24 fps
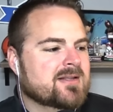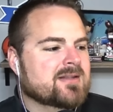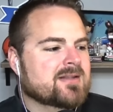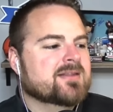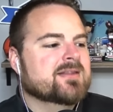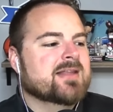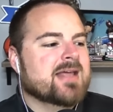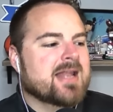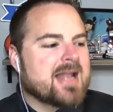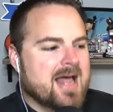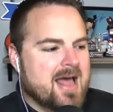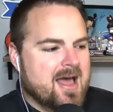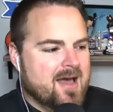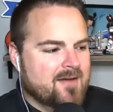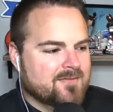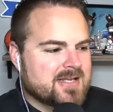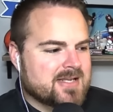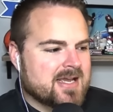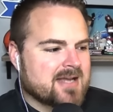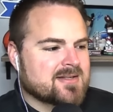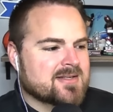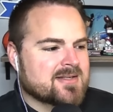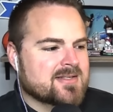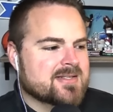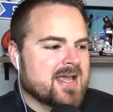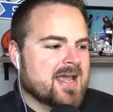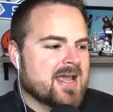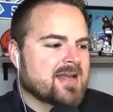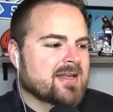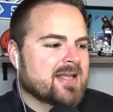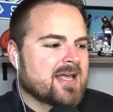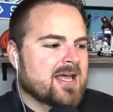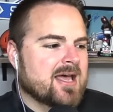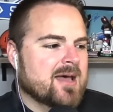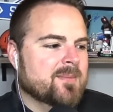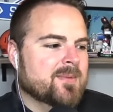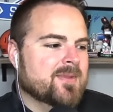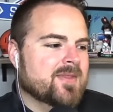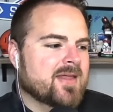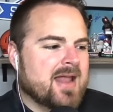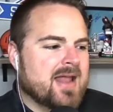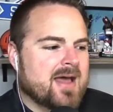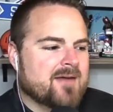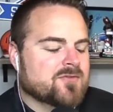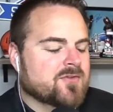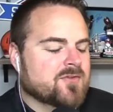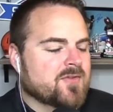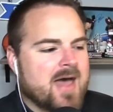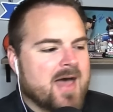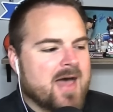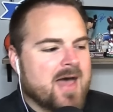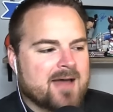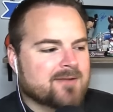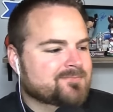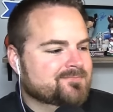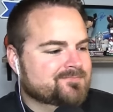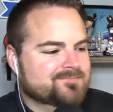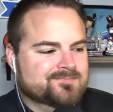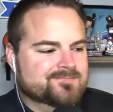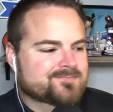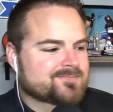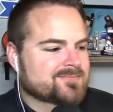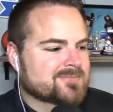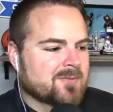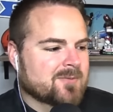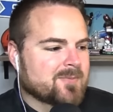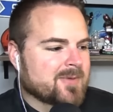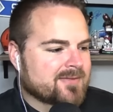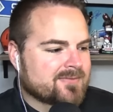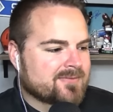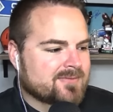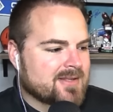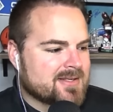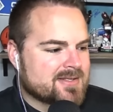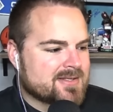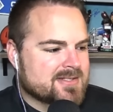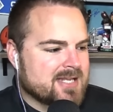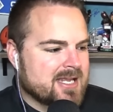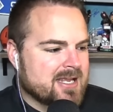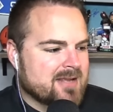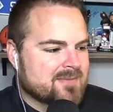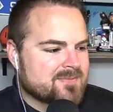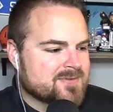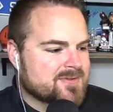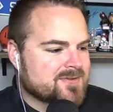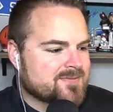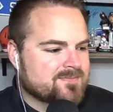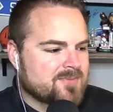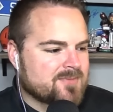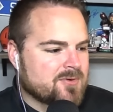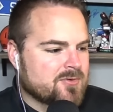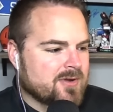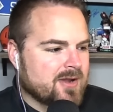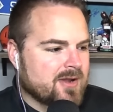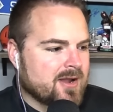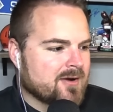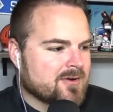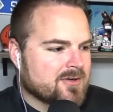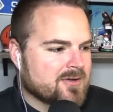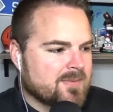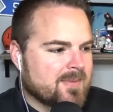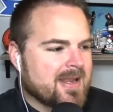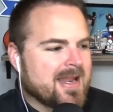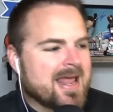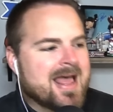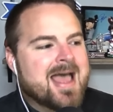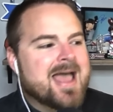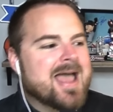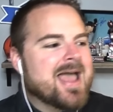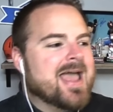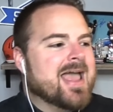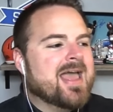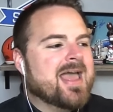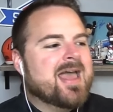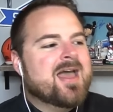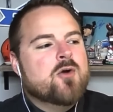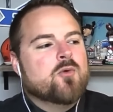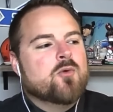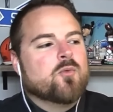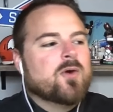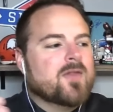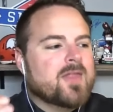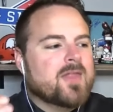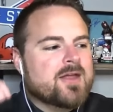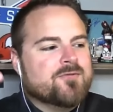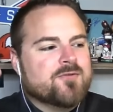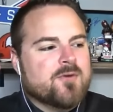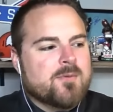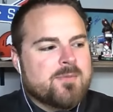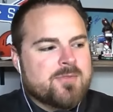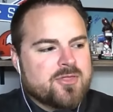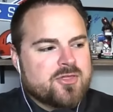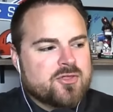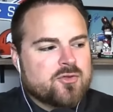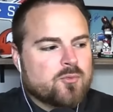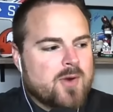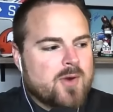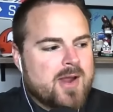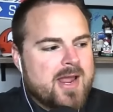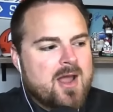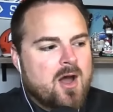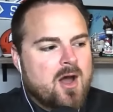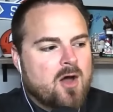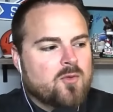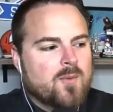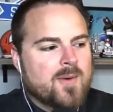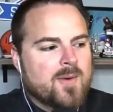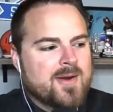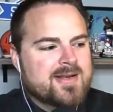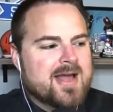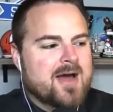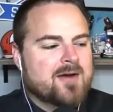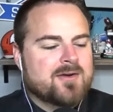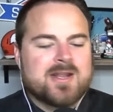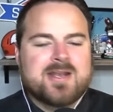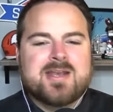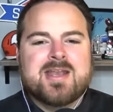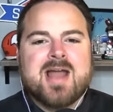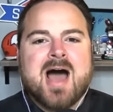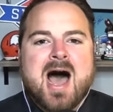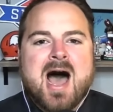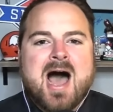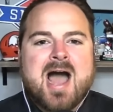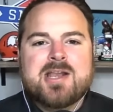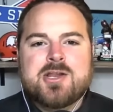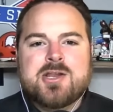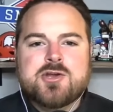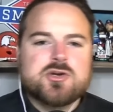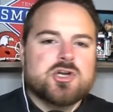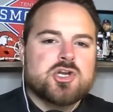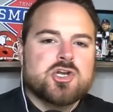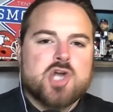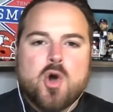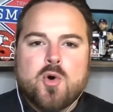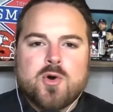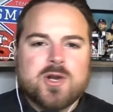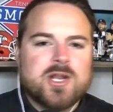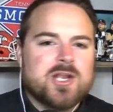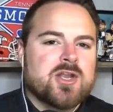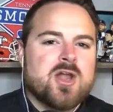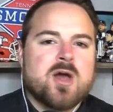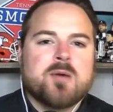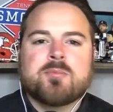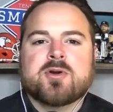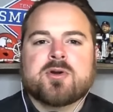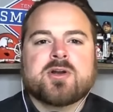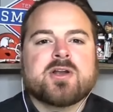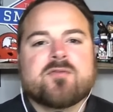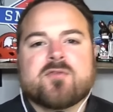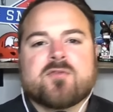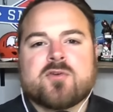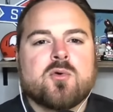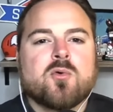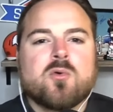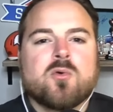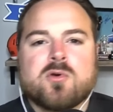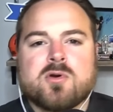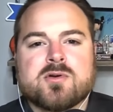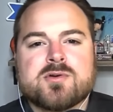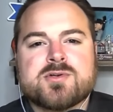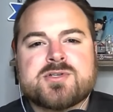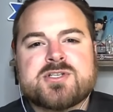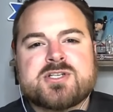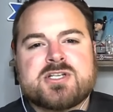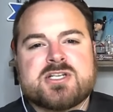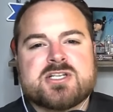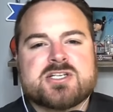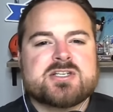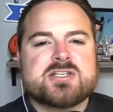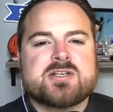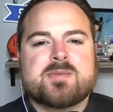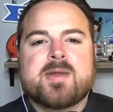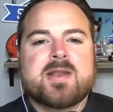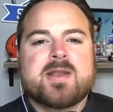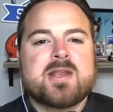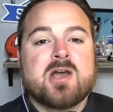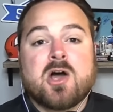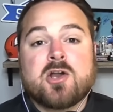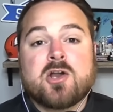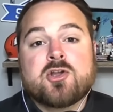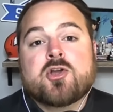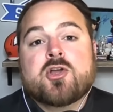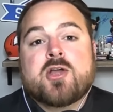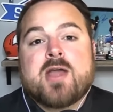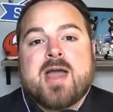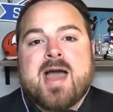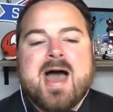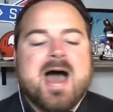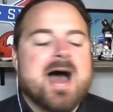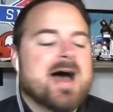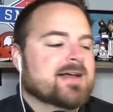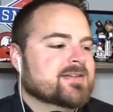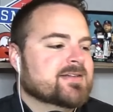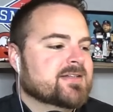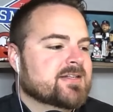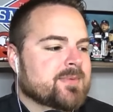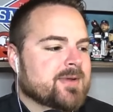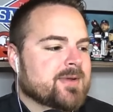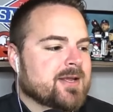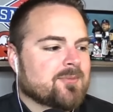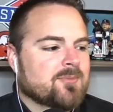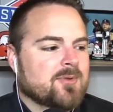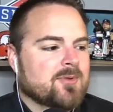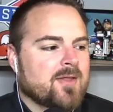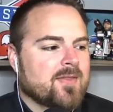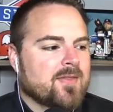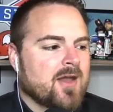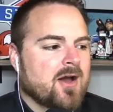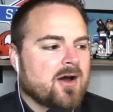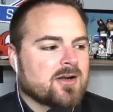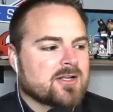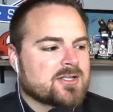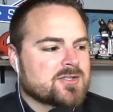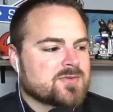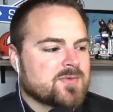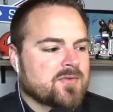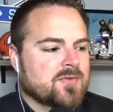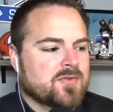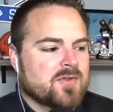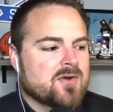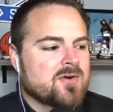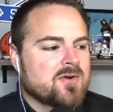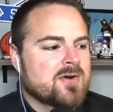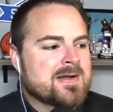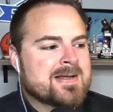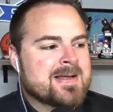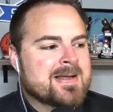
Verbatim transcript: Then I have Texas A&M, and then after that, I mean, these teams, who cares? I mean, it, really from three all the way down to nine, you can go in a number of different orders, just depending on who you ask, to be completely honest with you.